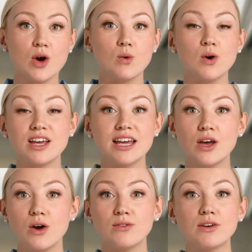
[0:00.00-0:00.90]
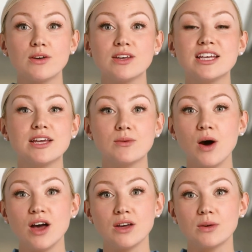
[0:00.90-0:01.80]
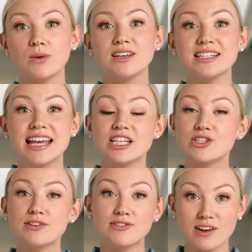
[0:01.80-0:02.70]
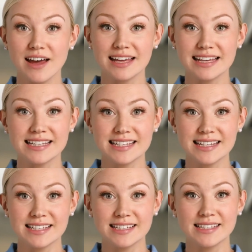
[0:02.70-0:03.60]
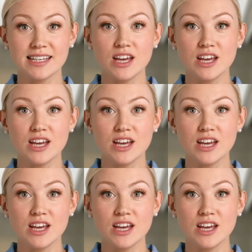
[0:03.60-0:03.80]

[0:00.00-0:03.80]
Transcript: working over or near water where the danger of drowning exists